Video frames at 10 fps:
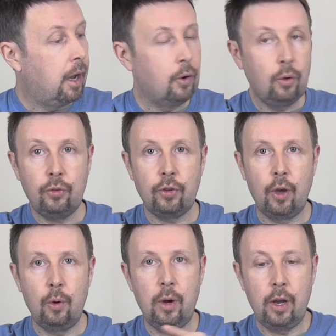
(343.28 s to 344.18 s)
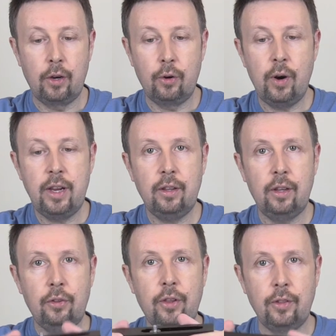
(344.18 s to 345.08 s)
And also a great
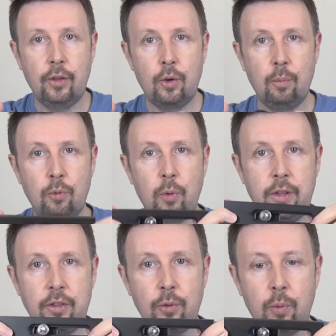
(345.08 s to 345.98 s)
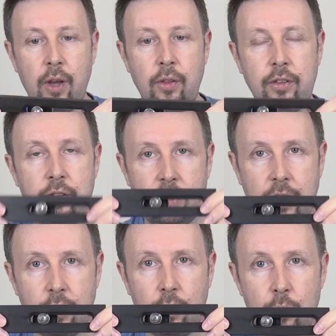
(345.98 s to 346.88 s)
little thing that comes with it as well, this is
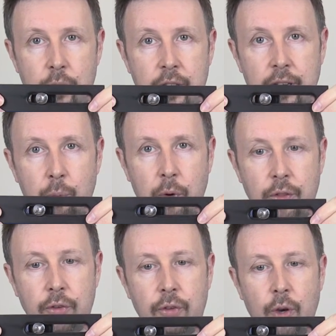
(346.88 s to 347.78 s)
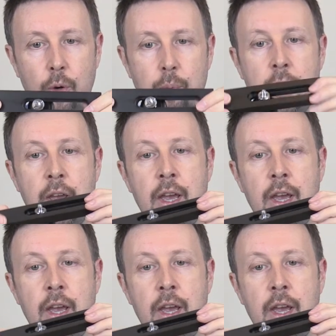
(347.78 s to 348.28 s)
included with the scope,